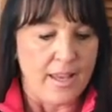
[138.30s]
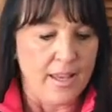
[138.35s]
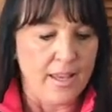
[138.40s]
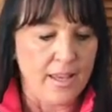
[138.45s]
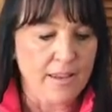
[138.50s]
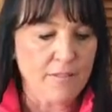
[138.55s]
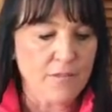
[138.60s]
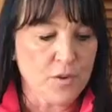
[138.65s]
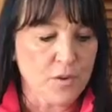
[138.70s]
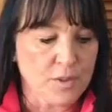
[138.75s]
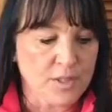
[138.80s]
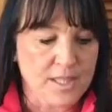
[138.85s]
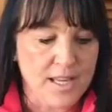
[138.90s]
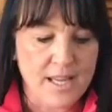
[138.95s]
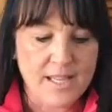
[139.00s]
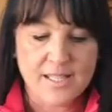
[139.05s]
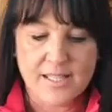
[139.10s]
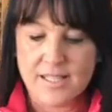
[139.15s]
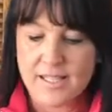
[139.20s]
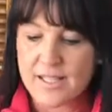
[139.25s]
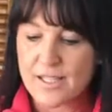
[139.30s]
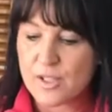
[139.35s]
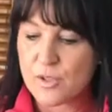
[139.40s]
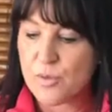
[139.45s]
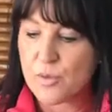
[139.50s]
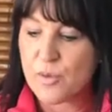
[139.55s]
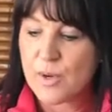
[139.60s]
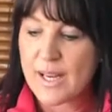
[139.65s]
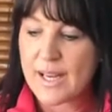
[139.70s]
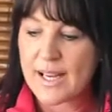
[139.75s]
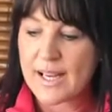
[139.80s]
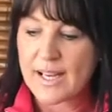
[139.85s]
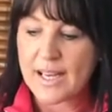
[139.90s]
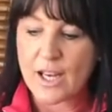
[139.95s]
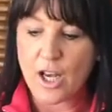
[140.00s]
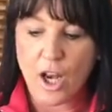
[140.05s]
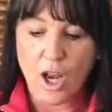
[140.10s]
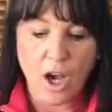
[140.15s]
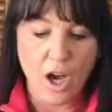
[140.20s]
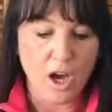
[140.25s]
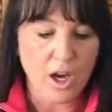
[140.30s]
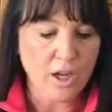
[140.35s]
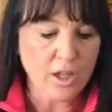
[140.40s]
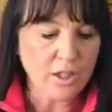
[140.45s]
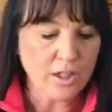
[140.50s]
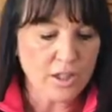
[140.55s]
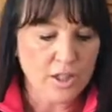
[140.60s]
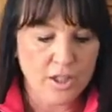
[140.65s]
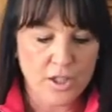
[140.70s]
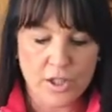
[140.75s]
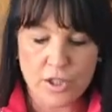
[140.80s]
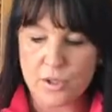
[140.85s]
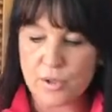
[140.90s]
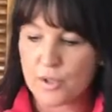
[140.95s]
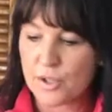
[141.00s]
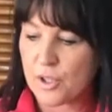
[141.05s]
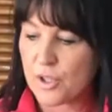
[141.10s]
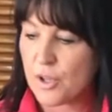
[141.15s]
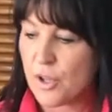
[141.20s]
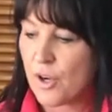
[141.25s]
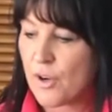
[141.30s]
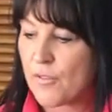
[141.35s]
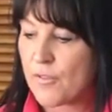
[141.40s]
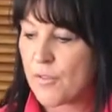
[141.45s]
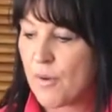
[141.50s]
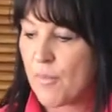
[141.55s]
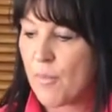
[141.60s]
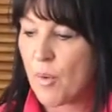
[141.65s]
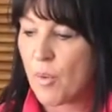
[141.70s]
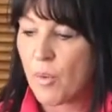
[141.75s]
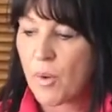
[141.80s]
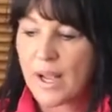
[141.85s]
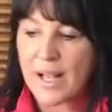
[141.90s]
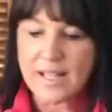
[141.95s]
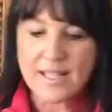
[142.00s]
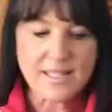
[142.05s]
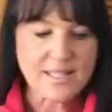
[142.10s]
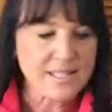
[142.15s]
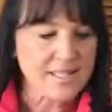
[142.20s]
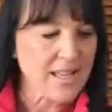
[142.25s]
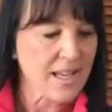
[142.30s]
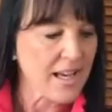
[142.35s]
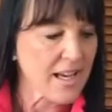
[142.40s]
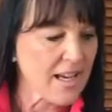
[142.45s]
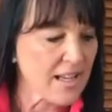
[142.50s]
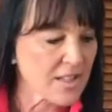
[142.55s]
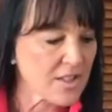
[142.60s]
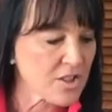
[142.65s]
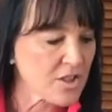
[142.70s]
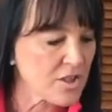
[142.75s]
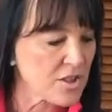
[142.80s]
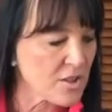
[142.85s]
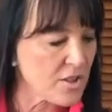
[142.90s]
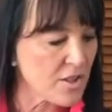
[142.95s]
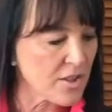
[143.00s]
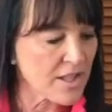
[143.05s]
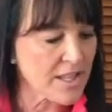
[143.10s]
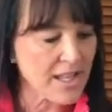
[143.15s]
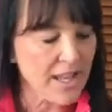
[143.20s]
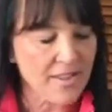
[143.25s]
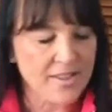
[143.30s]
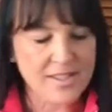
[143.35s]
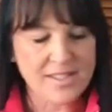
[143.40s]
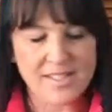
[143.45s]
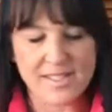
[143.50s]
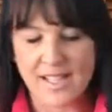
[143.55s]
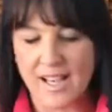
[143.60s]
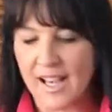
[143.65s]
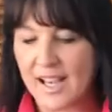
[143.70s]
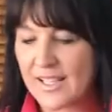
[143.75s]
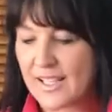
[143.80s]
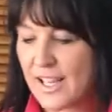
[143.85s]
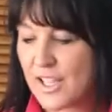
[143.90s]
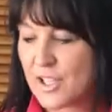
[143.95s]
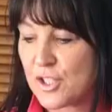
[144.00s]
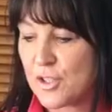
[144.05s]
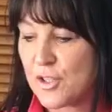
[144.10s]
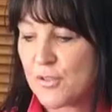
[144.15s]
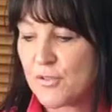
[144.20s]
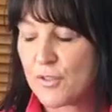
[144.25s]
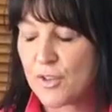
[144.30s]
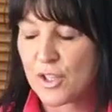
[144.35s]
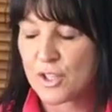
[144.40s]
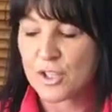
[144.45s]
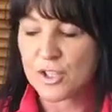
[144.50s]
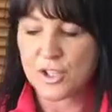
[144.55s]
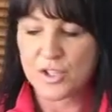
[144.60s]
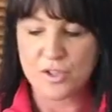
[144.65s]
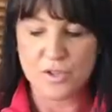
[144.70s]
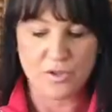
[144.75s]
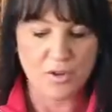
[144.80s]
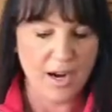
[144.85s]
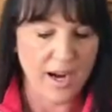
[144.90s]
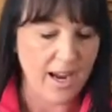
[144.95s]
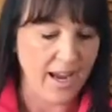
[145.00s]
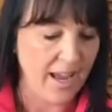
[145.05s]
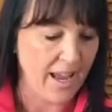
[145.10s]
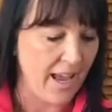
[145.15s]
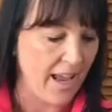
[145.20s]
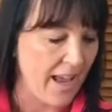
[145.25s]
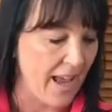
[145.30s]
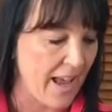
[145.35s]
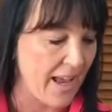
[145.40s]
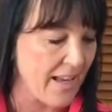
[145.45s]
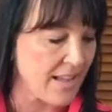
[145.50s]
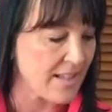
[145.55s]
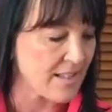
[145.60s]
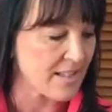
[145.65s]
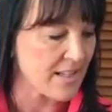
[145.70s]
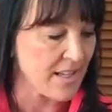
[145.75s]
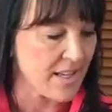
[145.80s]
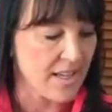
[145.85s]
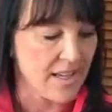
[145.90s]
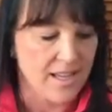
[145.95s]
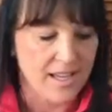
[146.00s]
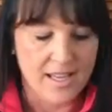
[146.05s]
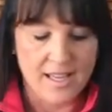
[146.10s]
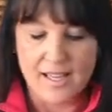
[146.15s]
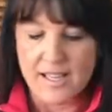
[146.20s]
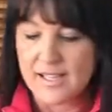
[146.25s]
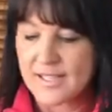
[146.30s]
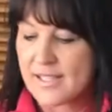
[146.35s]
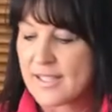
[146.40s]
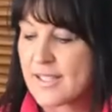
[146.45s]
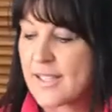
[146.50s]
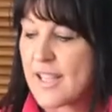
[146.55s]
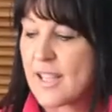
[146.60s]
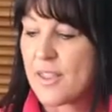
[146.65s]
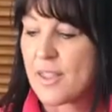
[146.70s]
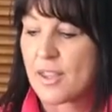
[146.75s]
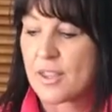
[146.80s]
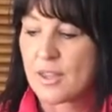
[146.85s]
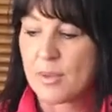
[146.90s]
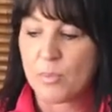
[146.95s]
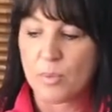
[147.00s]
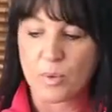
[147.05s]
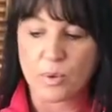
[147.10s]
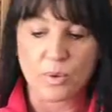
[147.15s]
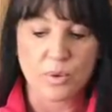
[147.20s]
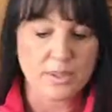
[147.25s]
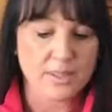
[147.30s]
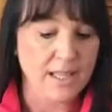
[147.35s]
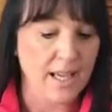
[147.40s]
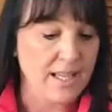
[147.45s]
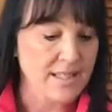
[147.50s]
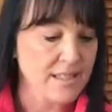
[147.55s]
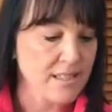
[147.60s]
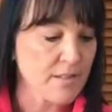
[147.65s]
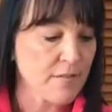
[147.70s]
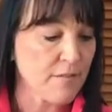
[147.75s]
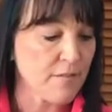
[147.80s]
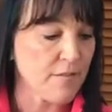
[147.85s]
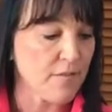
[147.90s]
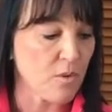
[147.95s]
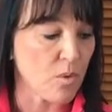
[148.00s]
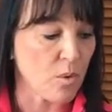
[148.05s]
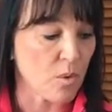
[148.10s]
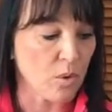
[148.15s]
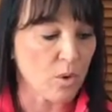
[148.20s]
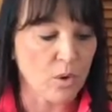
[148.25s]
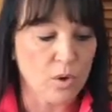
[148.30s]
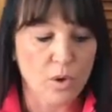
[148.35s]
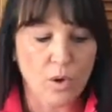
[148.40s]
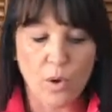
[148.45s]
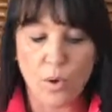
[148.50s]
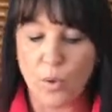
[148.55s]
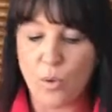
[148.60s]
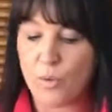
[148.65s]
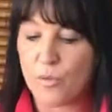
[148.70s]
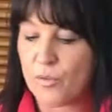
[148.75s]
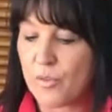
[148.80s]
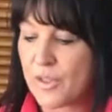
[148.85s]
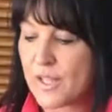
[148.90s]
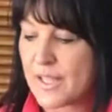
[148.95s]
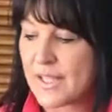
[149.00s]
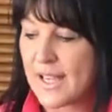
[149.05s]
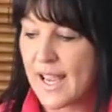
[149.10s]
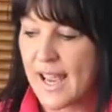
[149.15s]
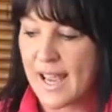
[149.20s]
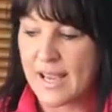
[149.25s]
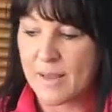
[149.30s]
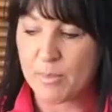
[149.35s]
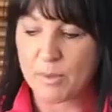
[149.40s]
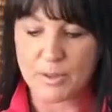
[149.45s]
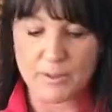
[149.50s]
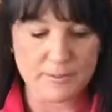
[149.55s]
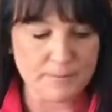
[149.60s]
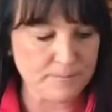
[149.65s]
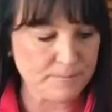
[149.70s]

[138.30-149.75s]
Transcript: If your desk is really long, you could go from the one side to the other side, and you've got to try and see that the ball doesn't fall off the table.